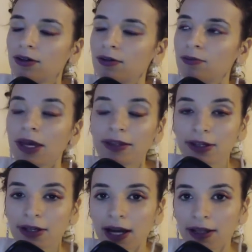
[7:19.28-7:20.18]

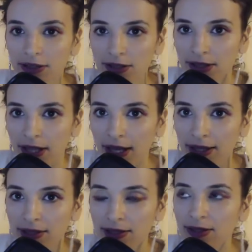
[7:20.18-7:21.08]
better
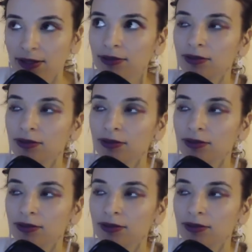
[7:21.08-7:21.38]
understands